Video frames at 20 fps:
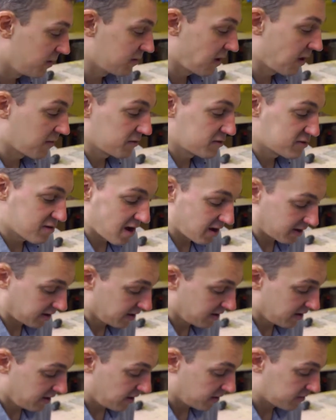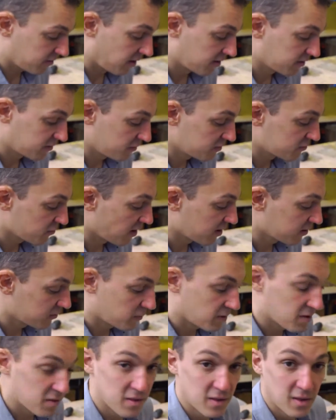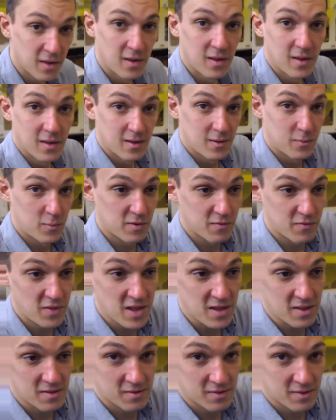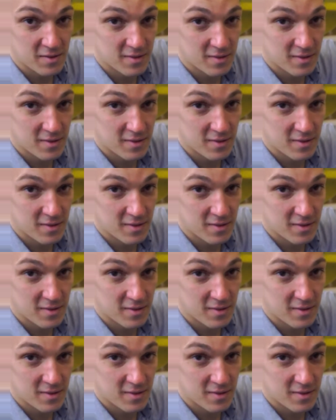is how this track is going to interact with one of these.